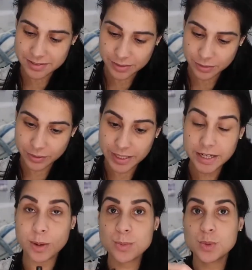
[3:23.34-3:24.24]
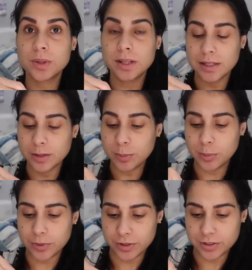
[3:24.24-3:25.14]
So, and it comes with a little
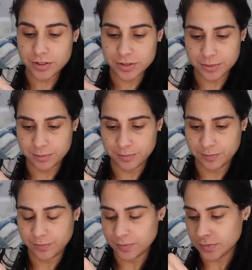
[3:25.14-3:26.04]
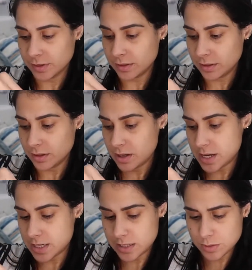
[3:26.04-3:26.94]
brush,
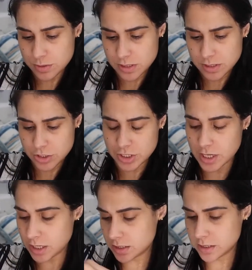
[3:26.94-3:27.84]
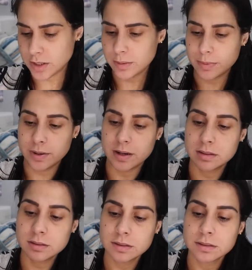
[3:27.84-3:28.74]
and this was in the shade dark brown.